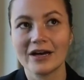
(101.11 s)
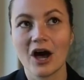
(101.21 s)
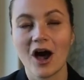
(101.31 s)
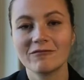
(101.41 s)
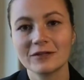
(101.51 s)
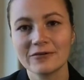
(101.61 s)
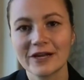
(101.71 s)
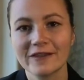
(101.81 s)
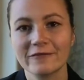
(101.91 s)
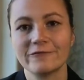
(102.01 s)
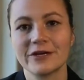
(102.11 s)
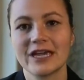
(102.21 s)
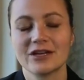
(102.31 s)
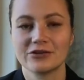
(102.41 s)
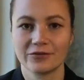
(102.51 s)
offloading the
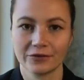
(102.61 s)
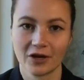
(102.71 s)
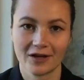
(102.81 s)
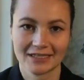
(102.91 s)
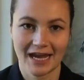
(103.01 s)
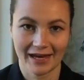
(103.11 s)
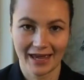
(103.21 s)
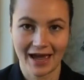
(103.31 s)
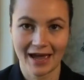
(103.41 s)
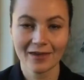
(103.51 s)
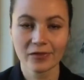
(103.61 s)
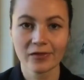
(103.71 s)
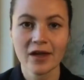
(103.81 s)
foot in total contact cast.